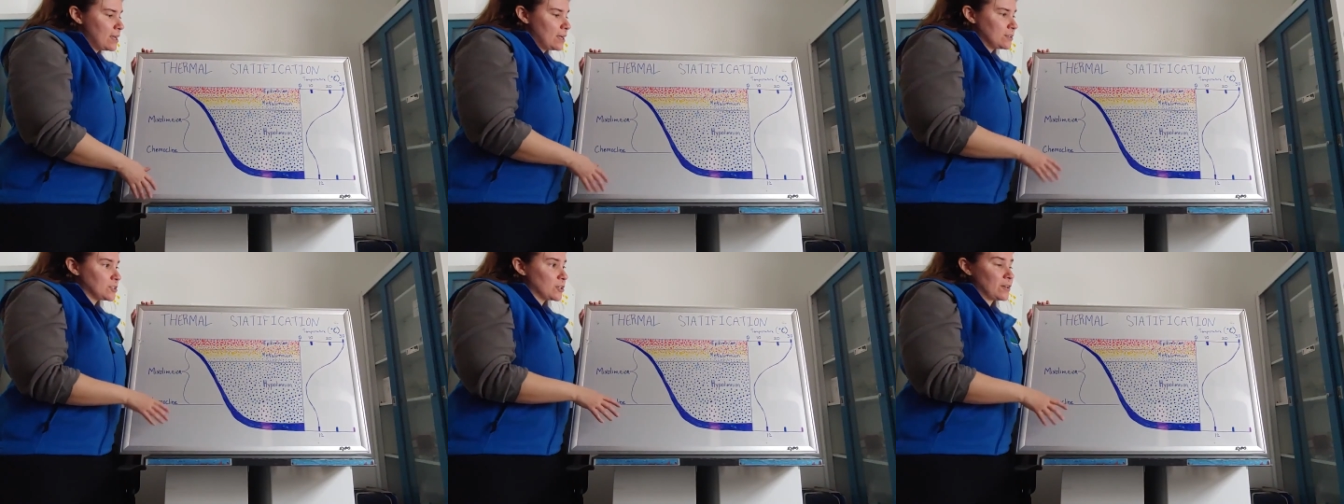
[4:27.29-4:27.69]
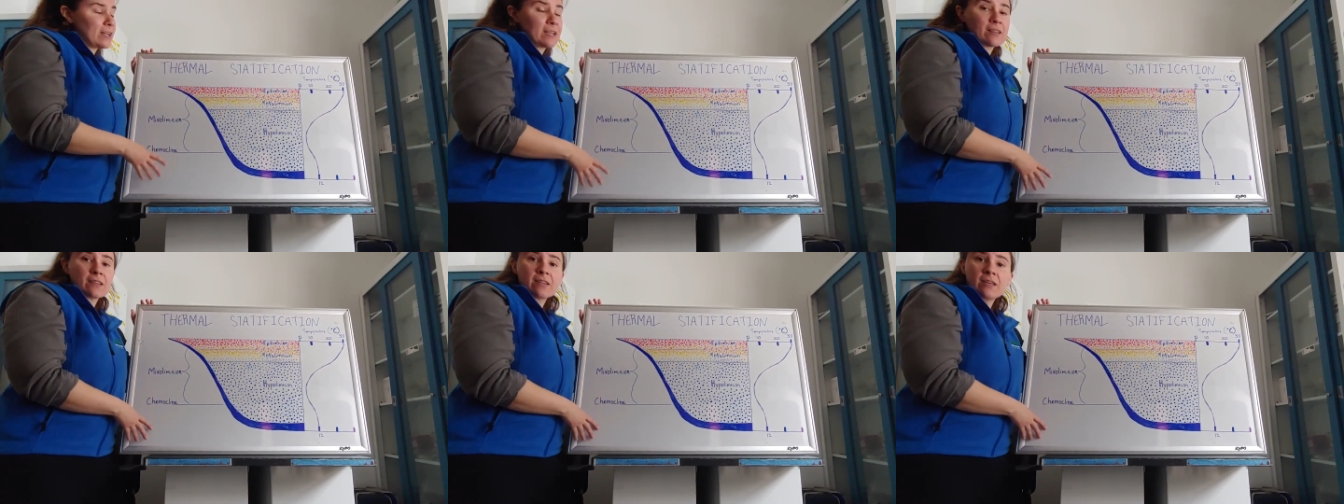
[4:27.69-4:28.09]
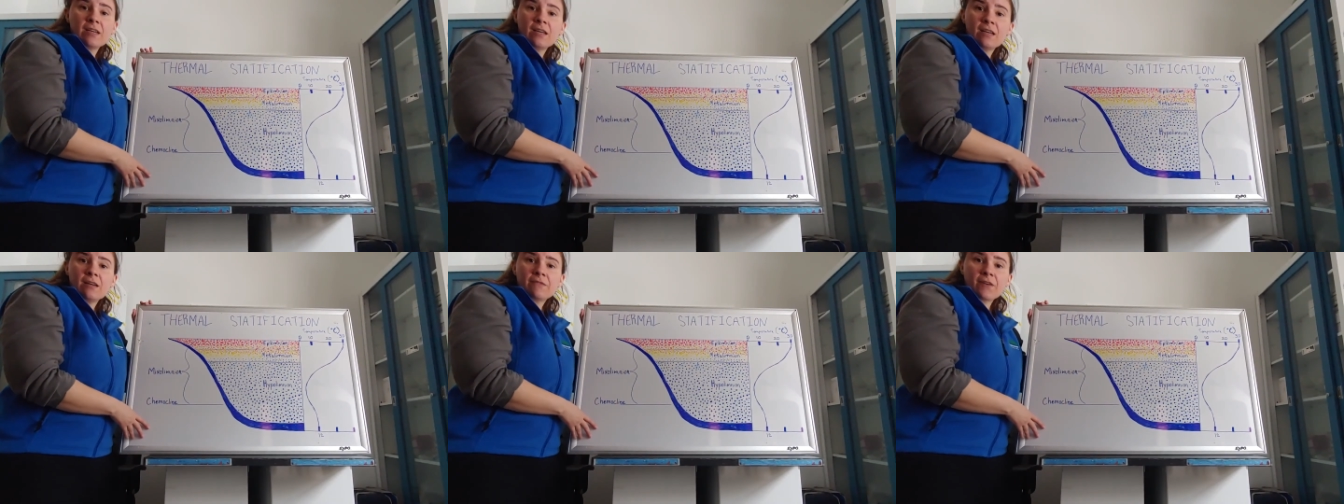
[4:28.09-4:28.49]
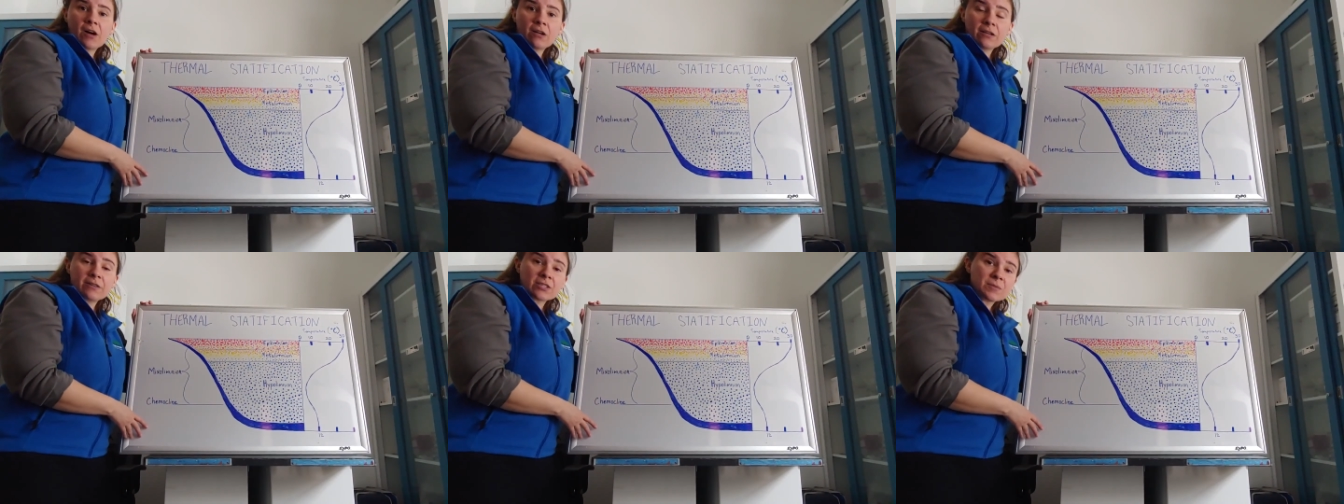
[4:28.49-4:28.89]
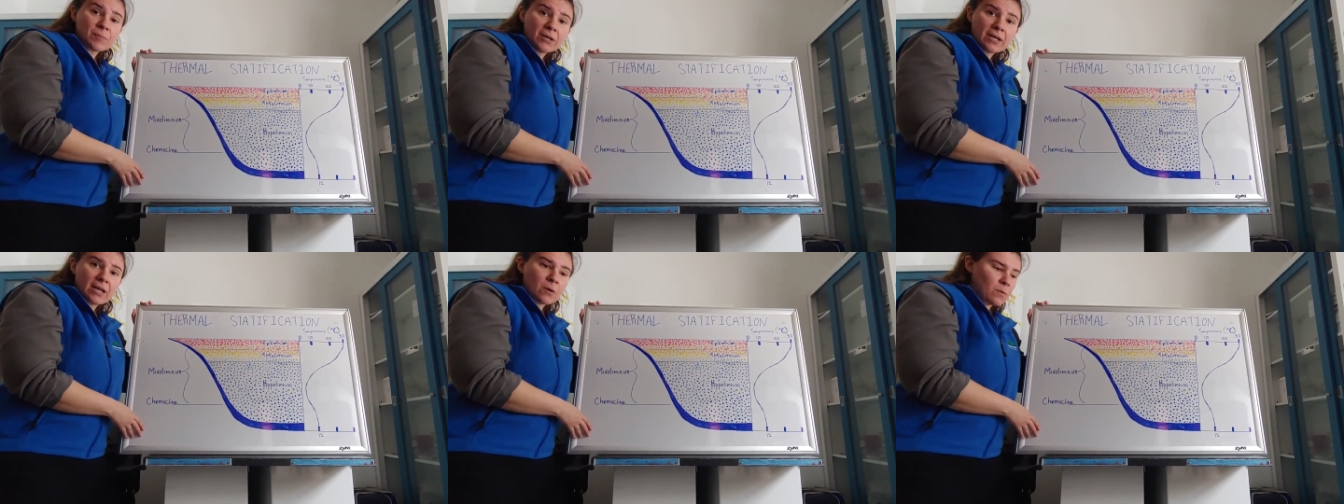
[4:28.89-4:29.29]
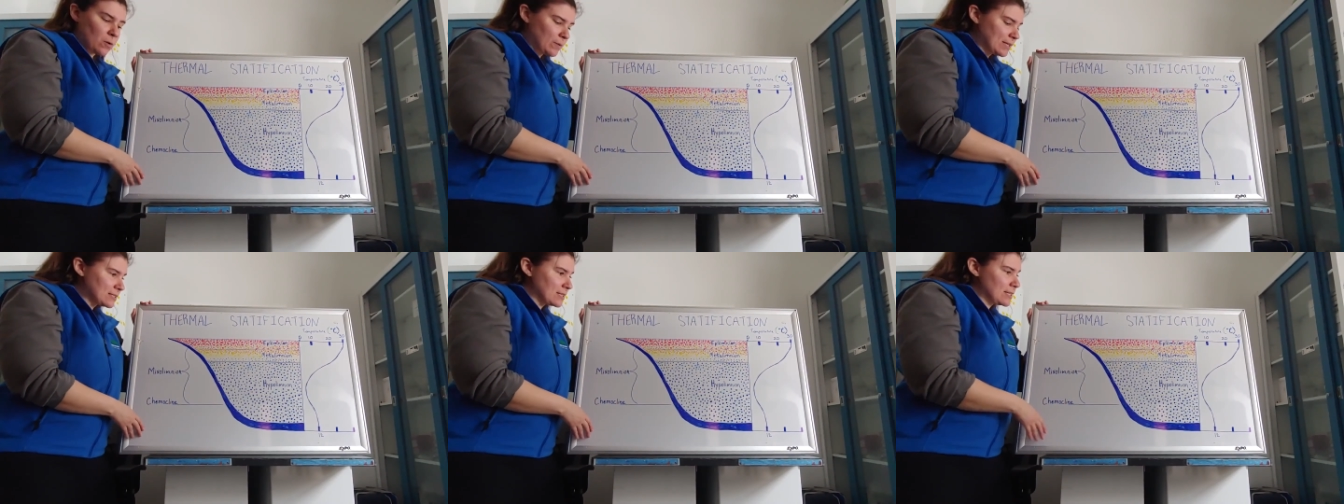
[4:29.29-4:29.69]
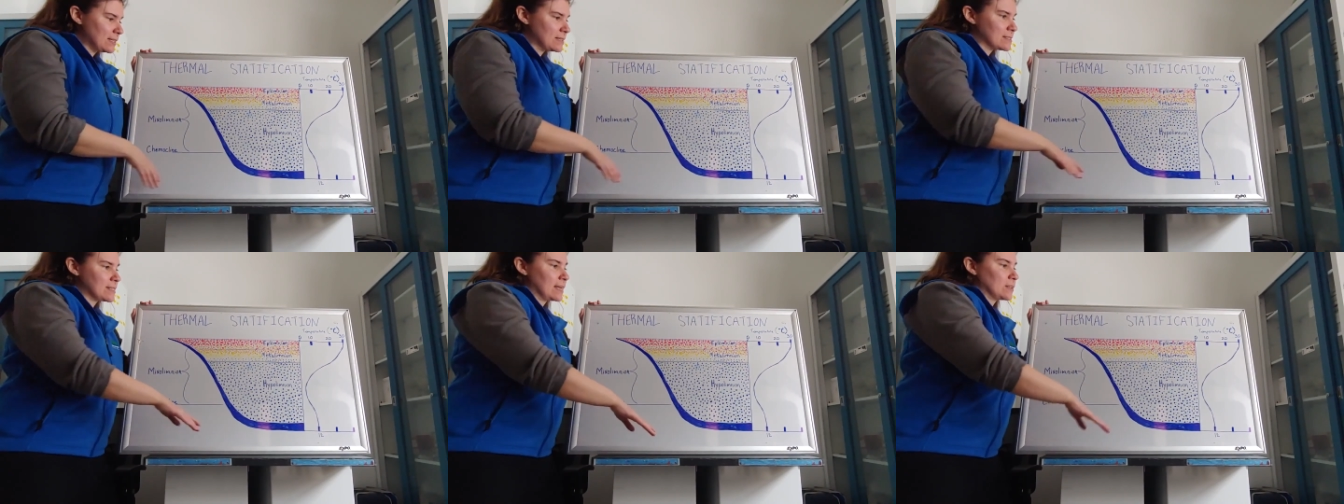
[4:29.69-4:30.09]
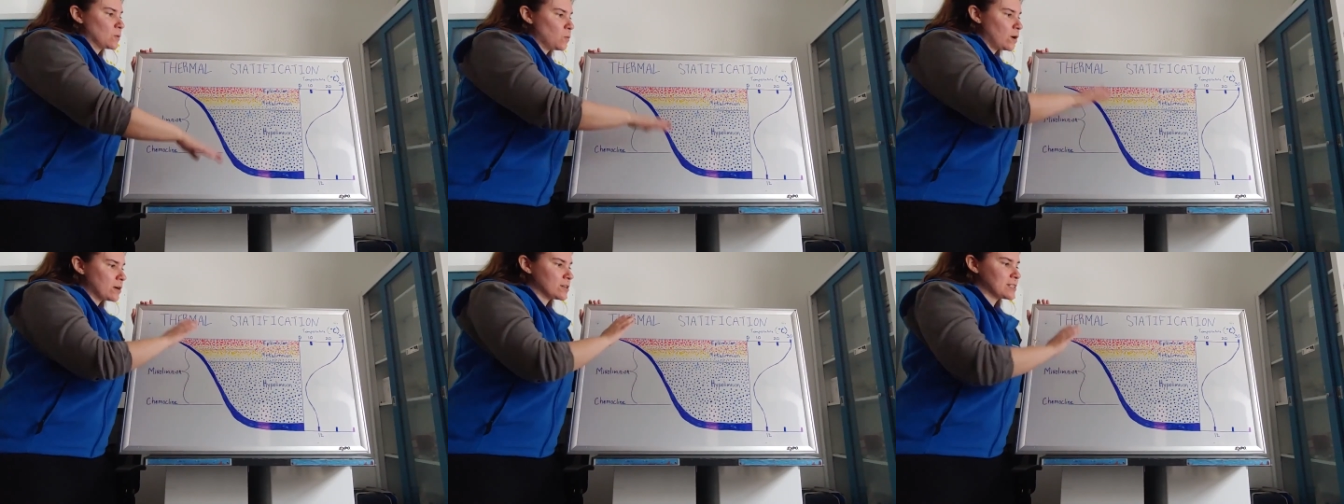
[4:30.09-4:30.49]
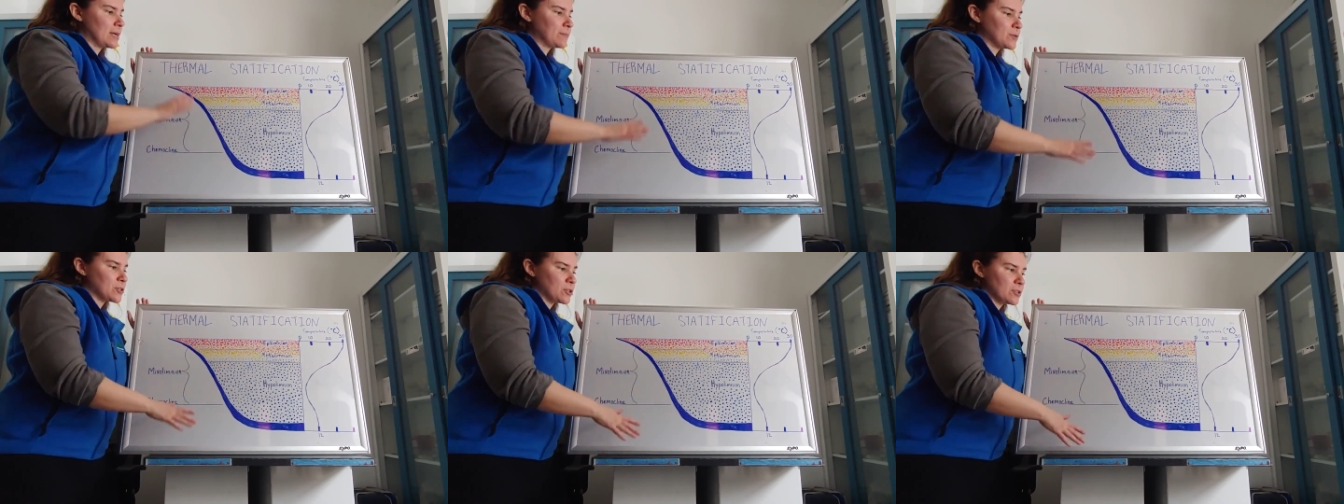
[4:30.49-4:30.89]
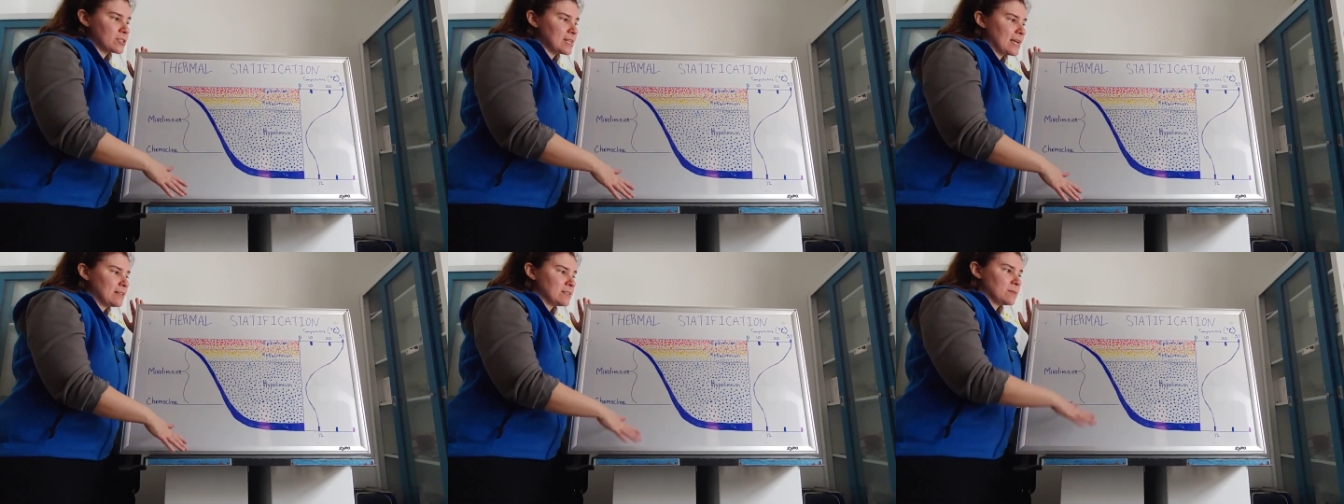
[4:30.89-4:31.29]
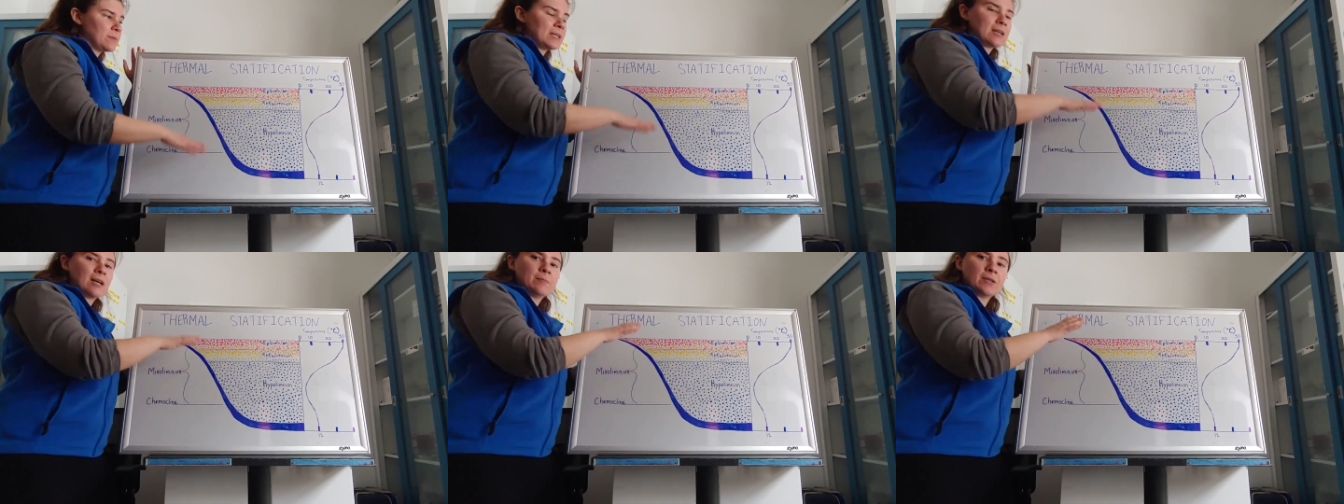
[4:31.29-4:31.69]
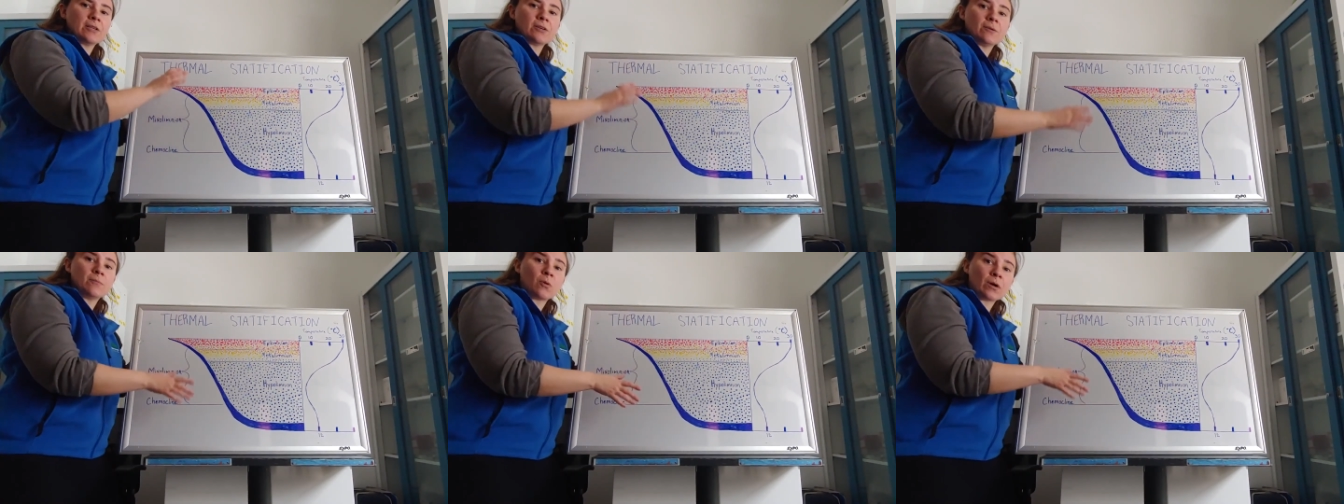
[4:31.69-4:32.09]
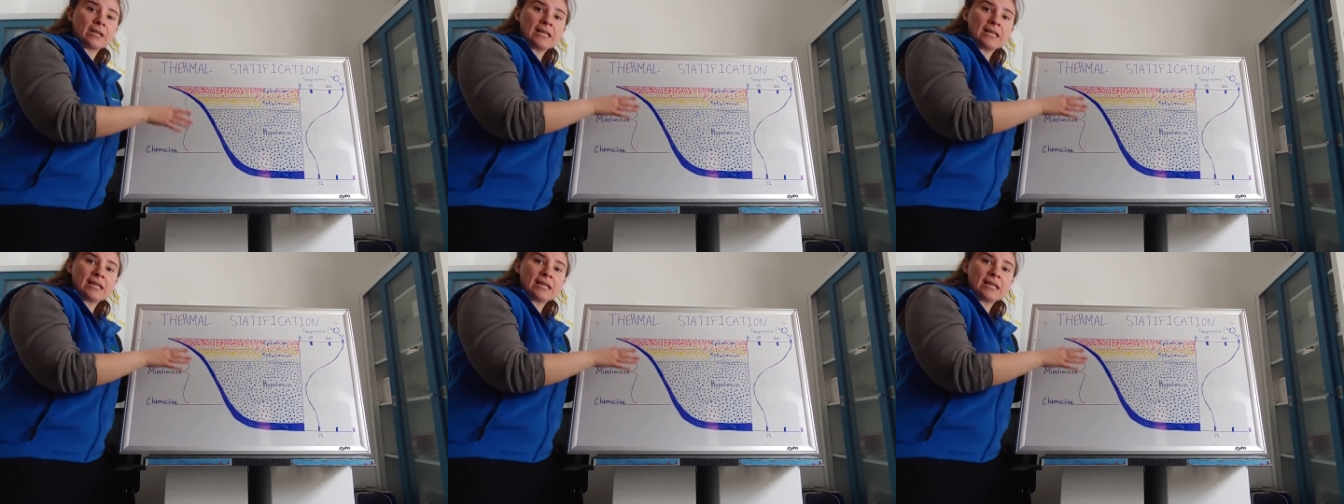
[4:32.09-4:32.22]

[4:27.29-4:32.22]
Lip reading: During the fall and the spring, what we see is that the water temperatures tend to become a little more